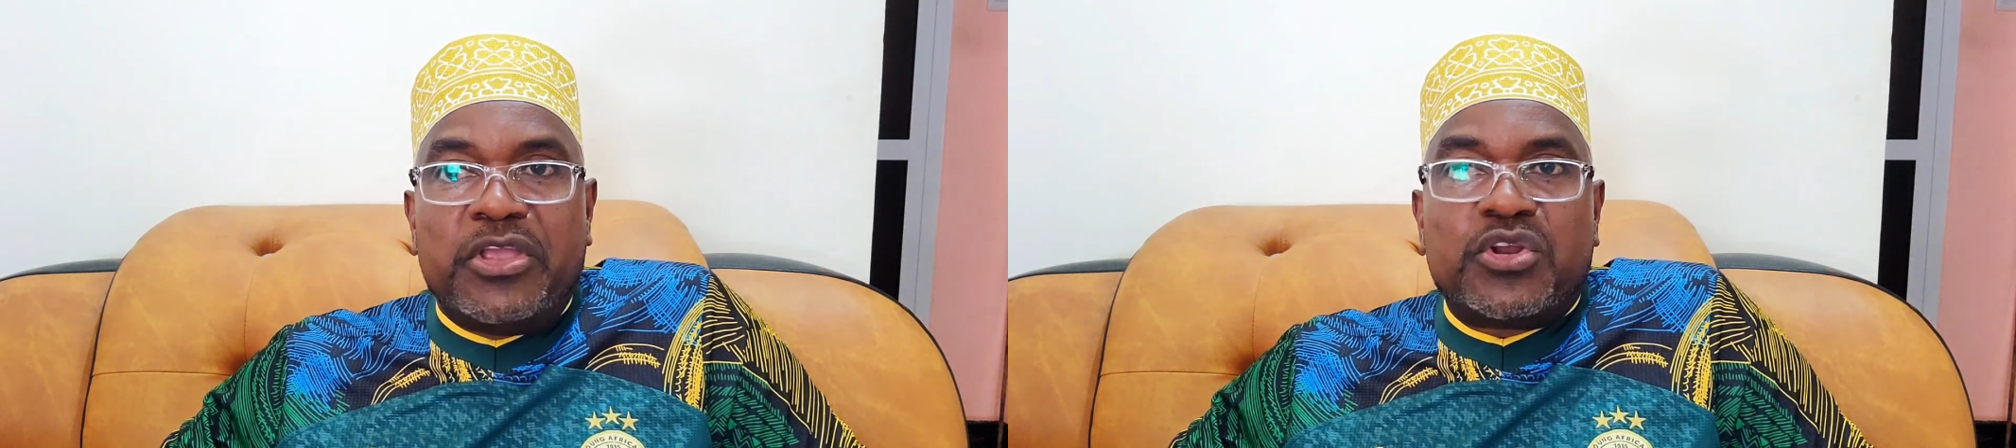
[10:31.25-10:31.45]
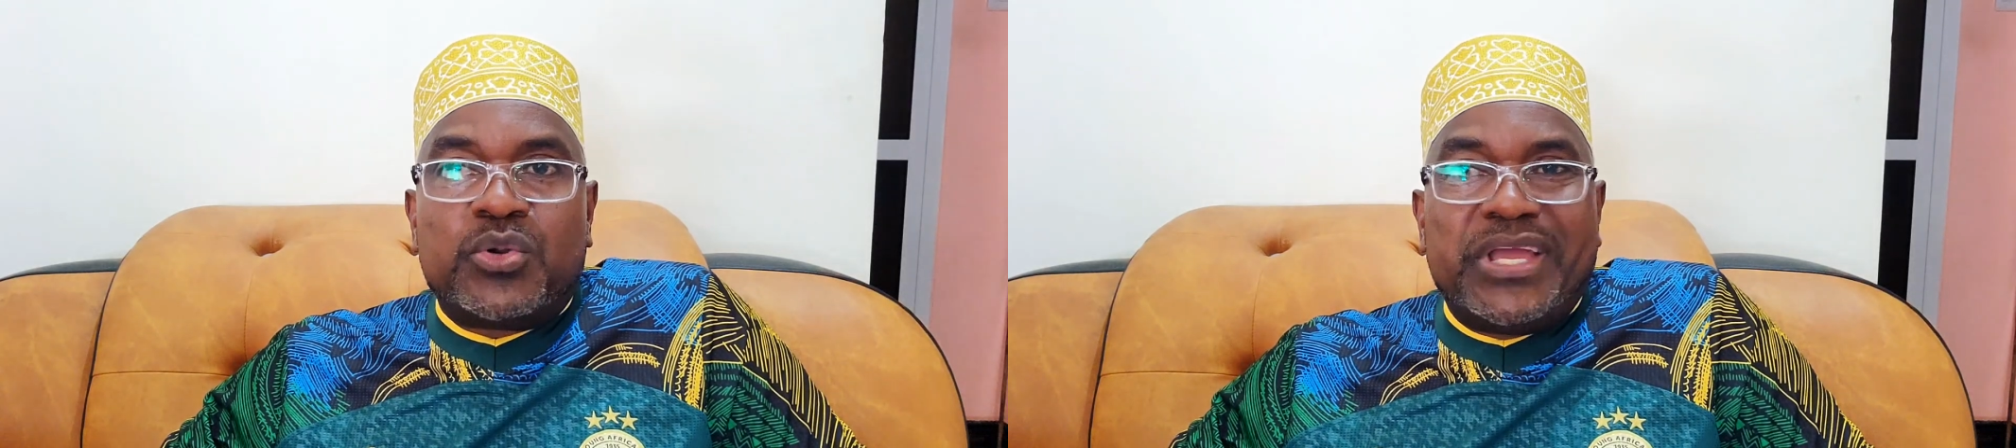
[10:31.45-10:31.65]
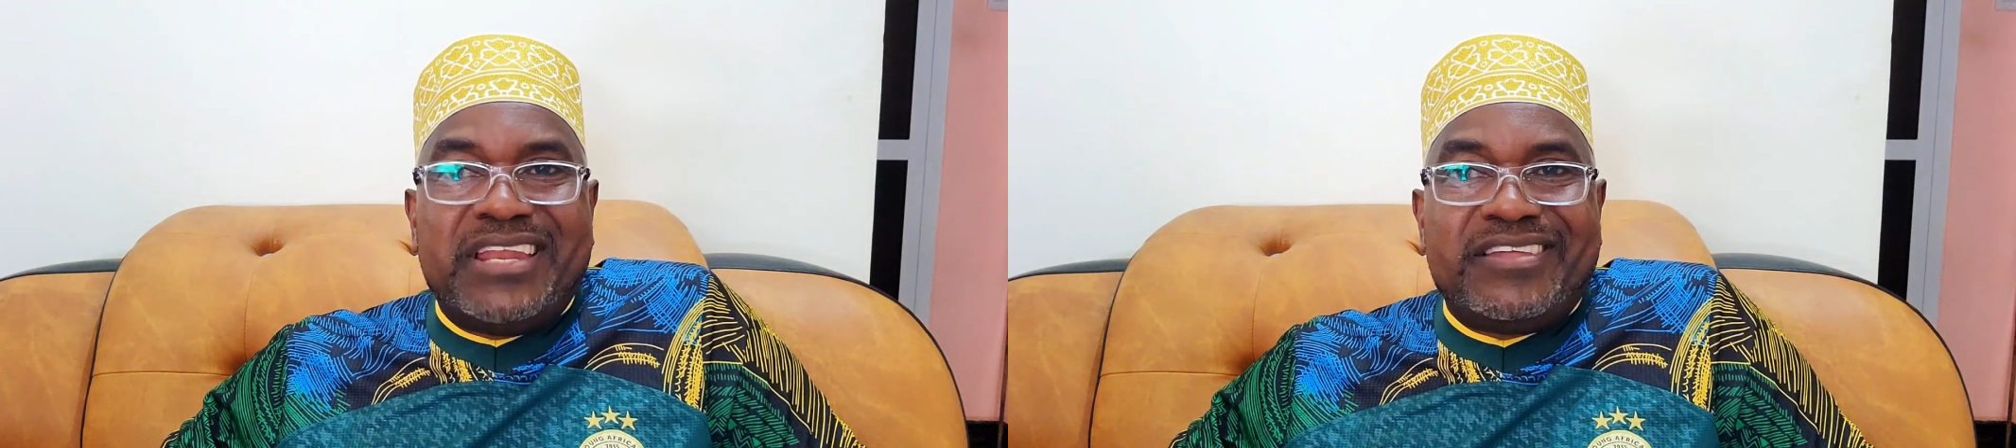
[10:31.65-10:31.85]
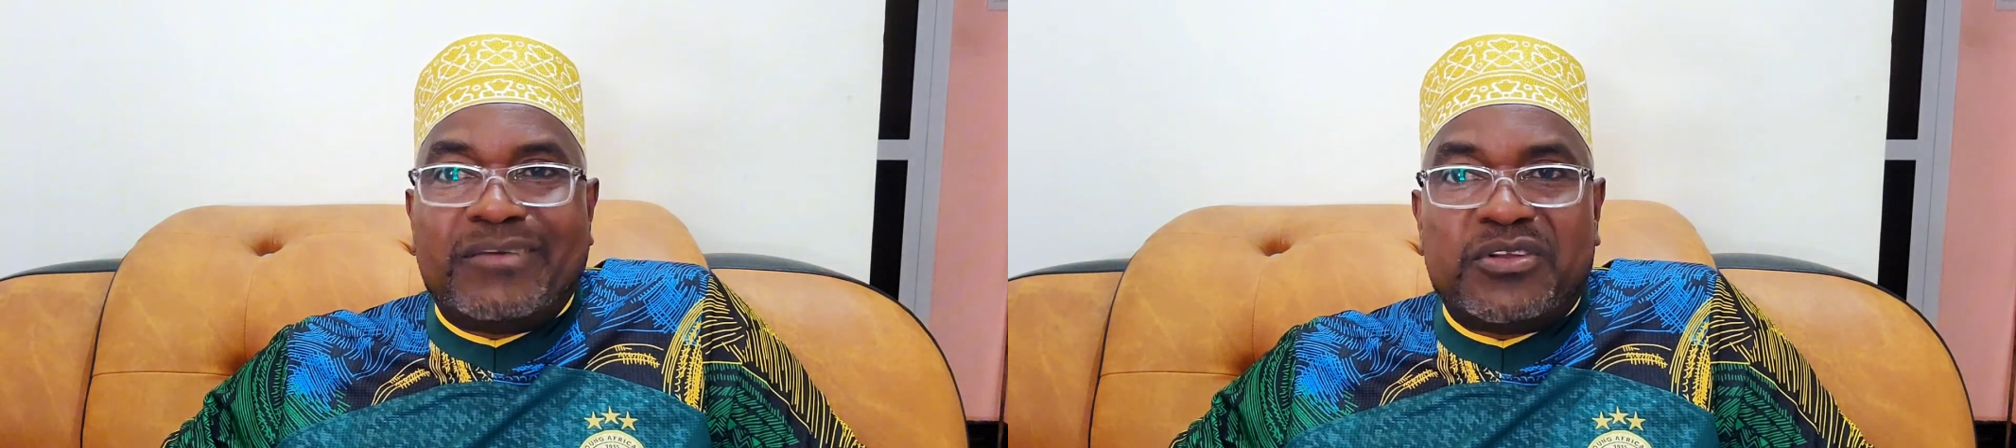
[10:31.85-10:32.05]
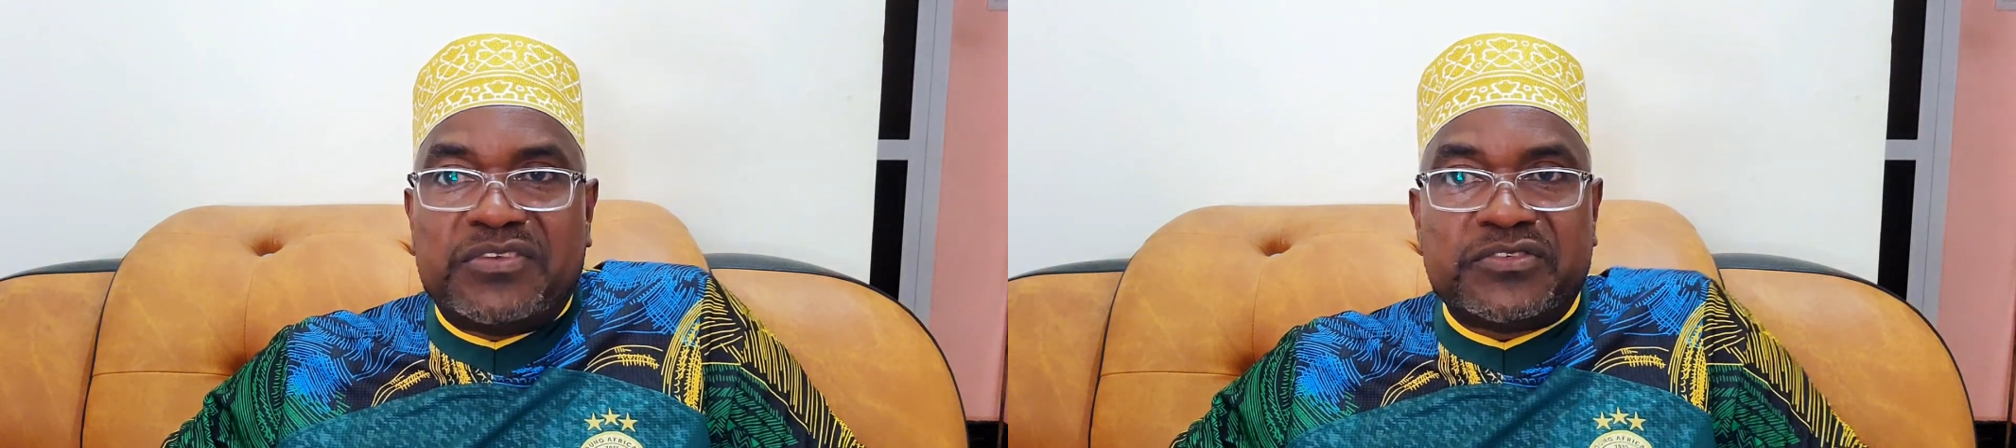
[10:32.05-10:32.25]
You don't know anything
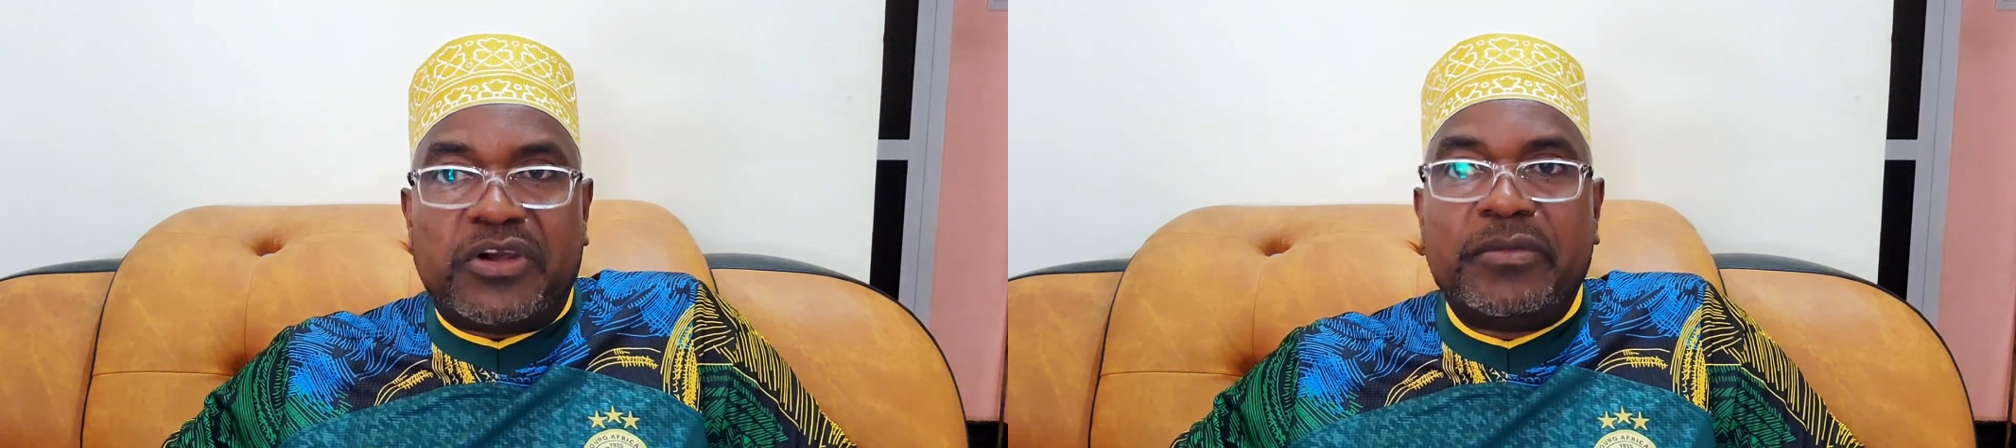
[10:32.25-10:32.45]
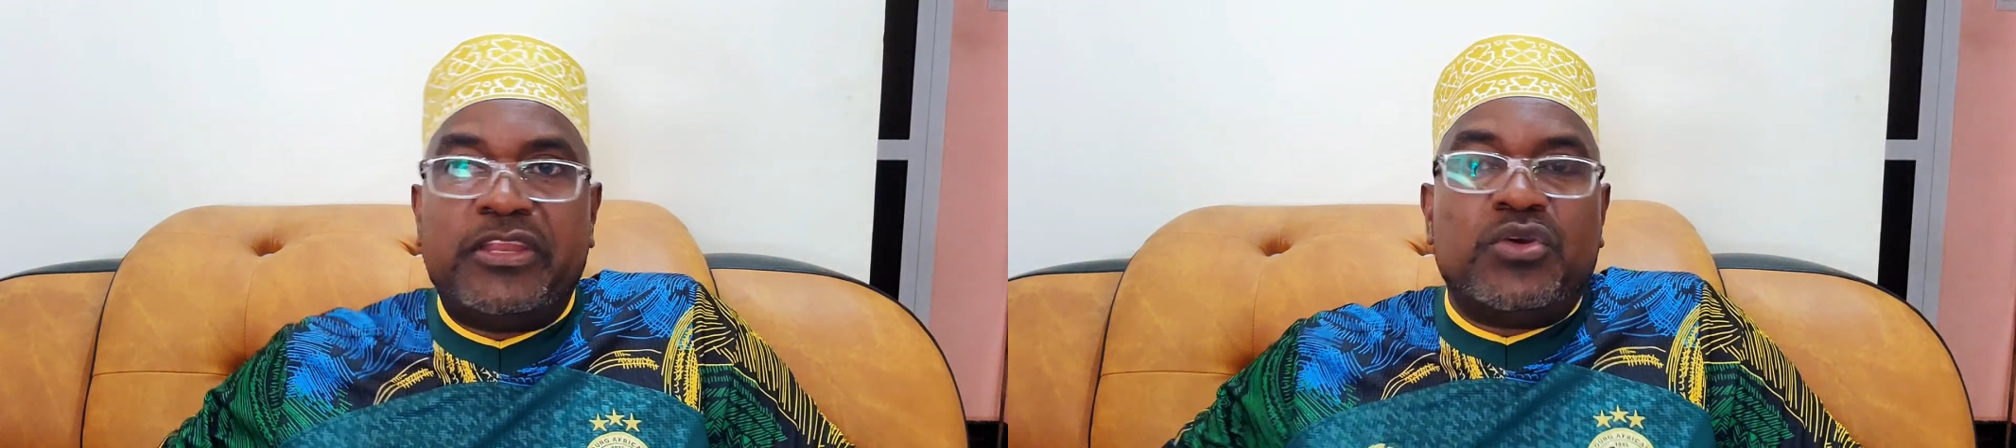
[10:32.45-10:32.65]
about fish farming.